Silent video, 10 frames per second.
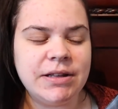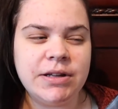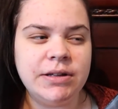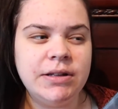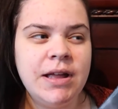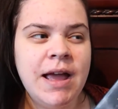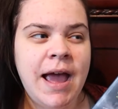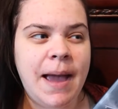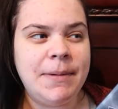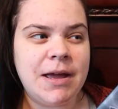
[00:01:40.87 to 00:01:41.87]
they'll
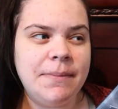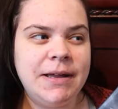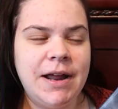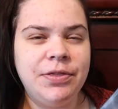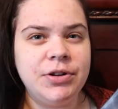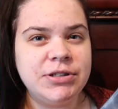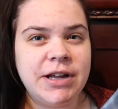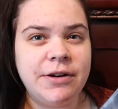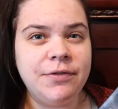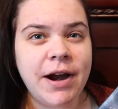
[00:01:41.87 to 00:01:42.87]
have me come in on
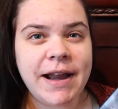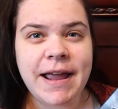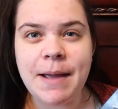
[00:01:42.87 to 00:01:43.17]
Thursday or Friday.